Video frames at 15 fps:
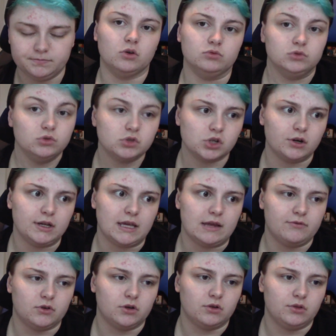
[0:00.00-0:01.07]
even though Luz
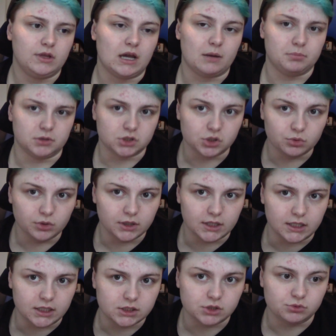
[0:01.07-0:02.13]
already gave her the
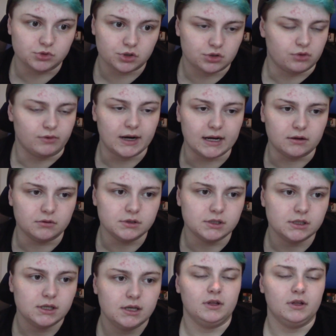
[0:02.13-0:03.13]
opportunity to turn around.